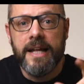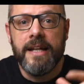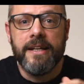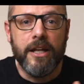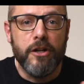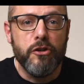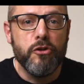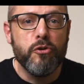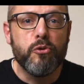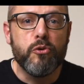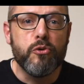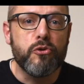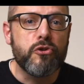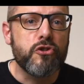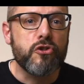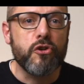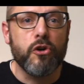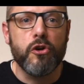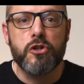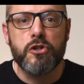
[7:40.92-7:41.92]
Then you could
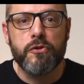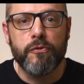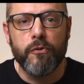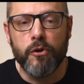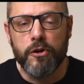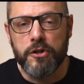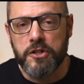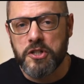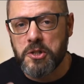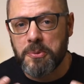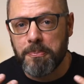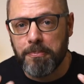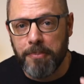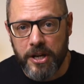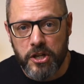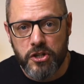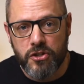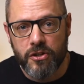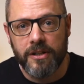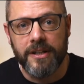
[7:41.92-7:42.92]
search for a
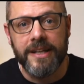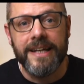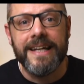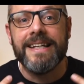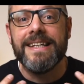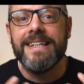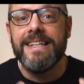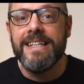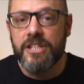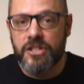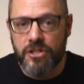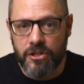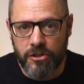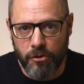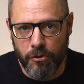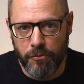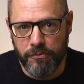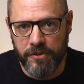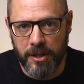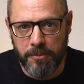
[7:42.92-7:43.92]
special edition
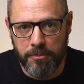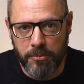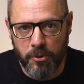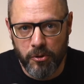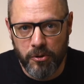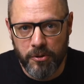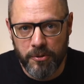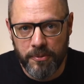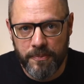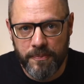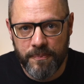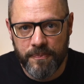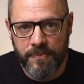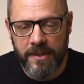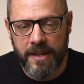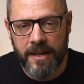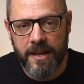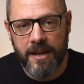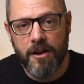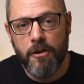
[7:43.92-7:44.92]
of that book.
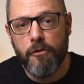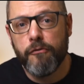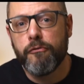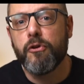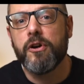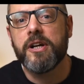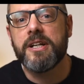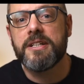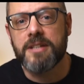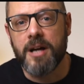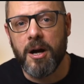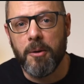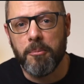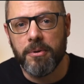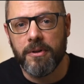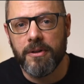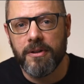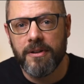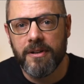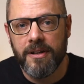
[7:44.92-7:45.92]
For
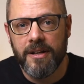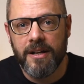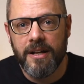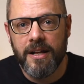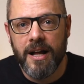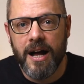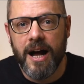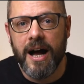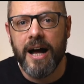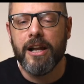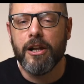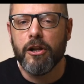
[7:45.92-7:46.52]
example, I